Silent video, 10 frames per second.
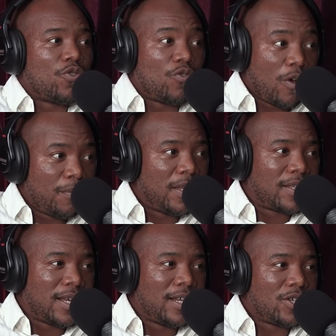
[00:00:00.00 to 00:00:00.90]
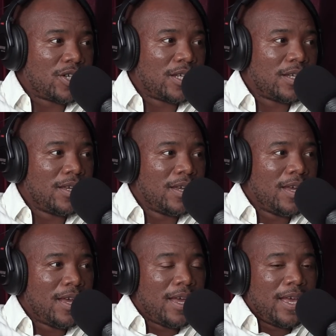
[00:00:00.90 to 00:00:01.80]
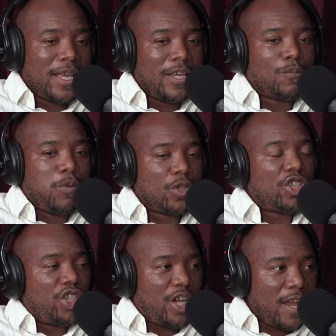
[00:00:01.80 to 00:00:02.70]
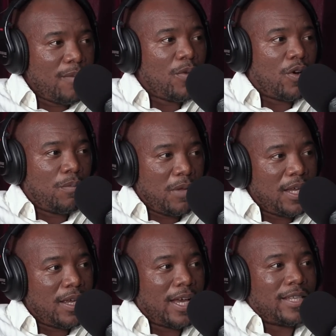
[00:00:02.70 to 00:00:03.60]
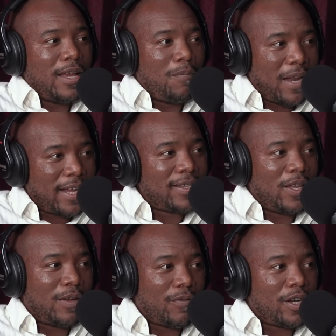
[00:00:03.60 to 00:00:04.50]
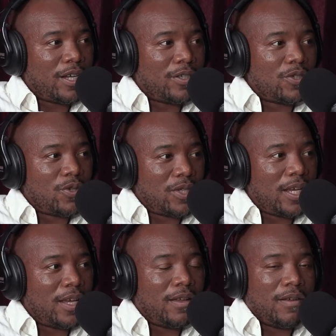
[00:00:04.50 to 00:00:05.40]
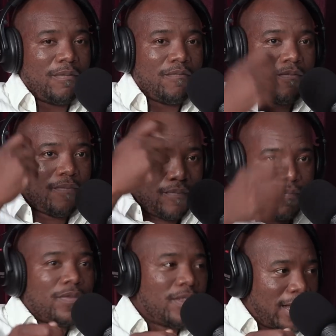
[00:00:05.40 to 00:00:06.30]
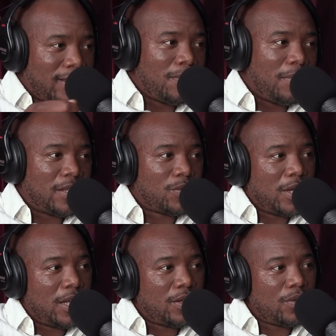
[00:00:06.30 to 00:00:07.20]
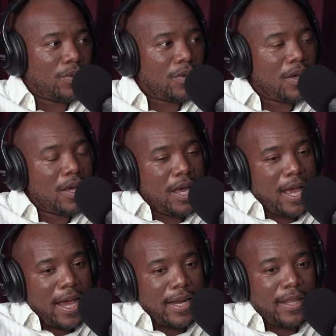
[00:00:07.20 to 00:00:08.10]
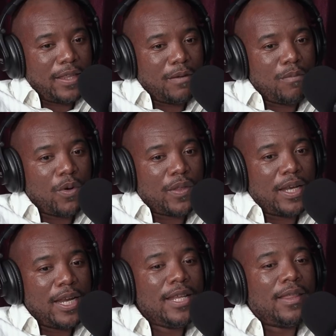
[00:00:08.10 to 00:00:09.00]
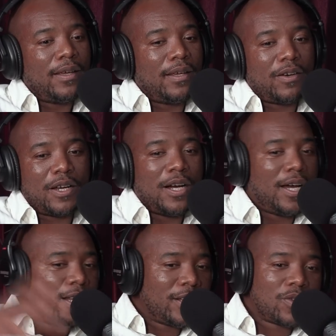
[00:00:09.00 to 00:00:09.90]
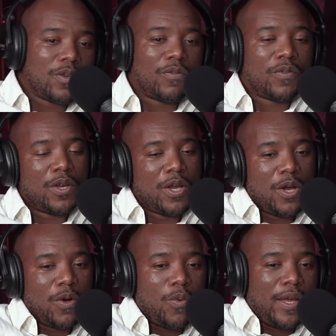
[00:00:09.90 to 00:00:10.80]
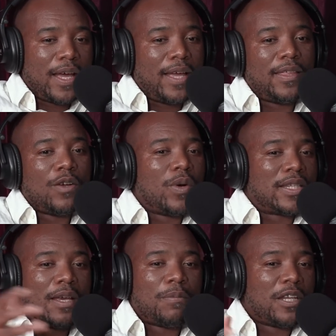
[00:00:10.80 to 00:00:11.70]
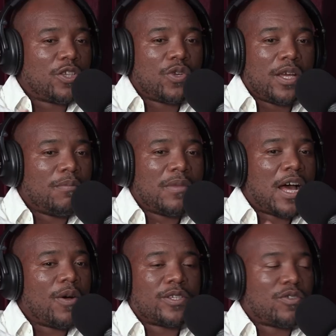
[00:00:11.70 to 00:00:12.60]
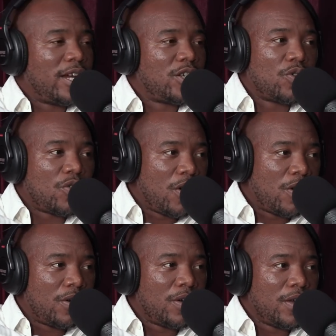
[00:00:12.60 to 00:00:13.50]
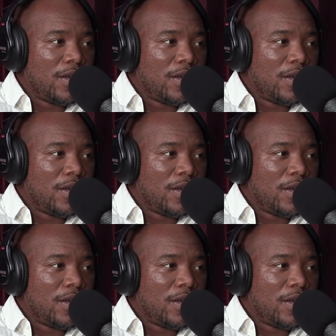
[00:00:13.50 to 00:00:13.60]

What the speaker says: to rob this country. He's put shame on me as a black South African to say, that's the best we can do. And I think more than anything, regardless of whether I think what's happening to him now is right or wrong,